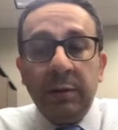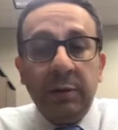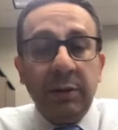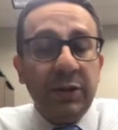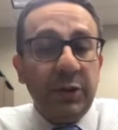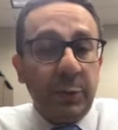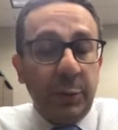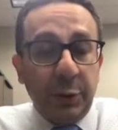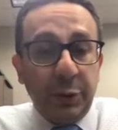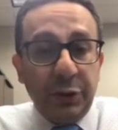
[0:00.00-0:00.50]

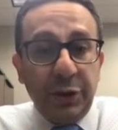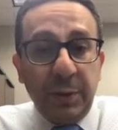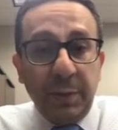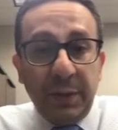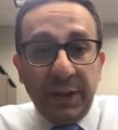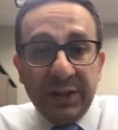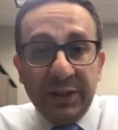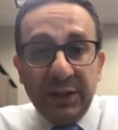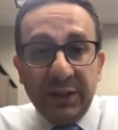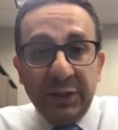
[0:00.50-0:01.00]
respiratory
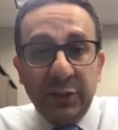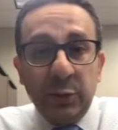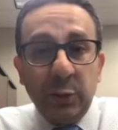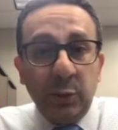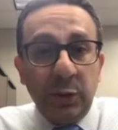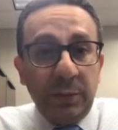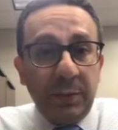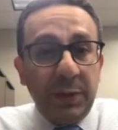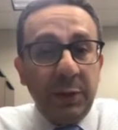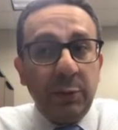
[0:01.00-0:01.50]
muscles
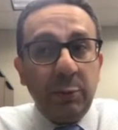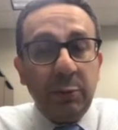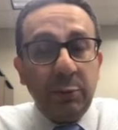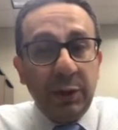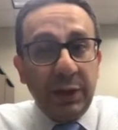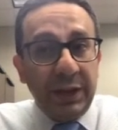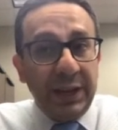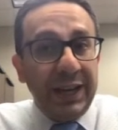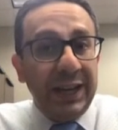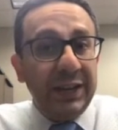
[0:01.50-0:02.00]
will be
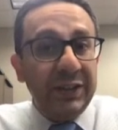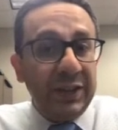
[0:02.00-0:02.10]
really